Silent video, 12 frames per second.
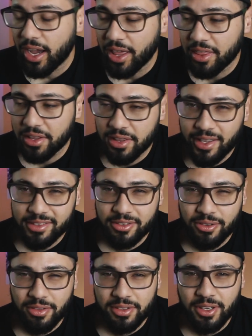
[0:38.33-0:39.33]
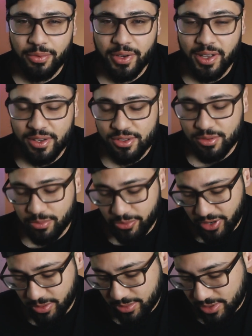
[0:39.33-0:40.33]
and then later on the day we got
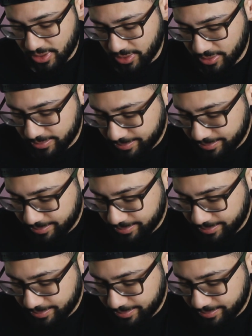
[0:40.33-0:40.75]
Supreme so